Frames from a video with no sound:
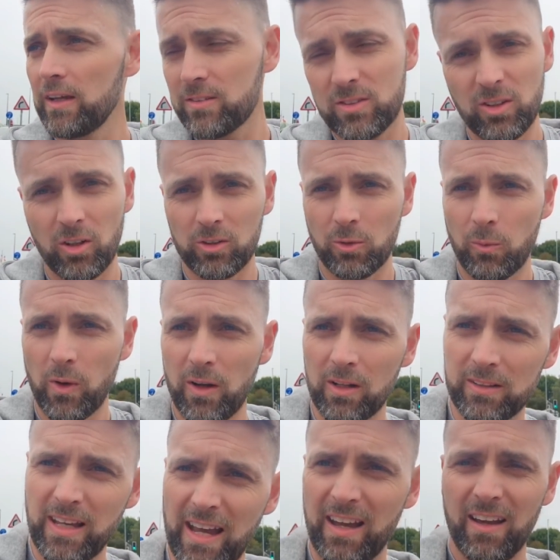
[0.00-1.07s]
They scored a
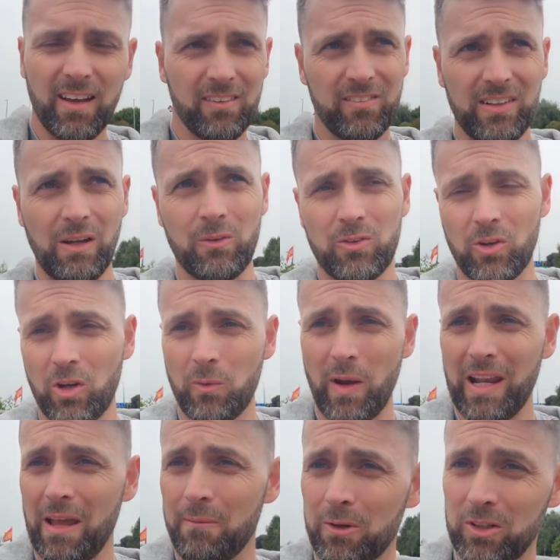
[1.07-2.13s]
world there. I think that was the only
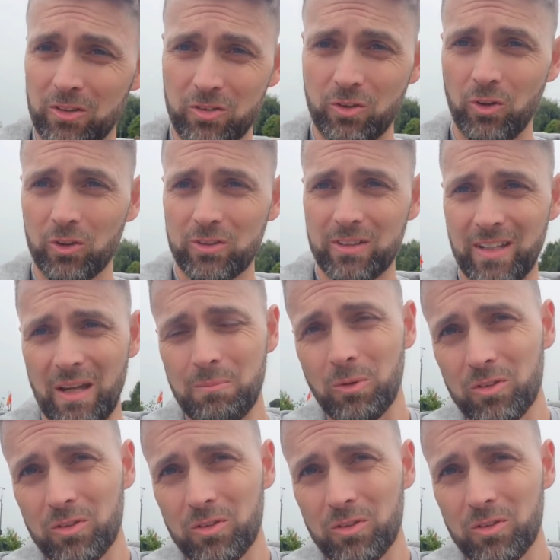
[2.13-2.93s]
way they were going to score today,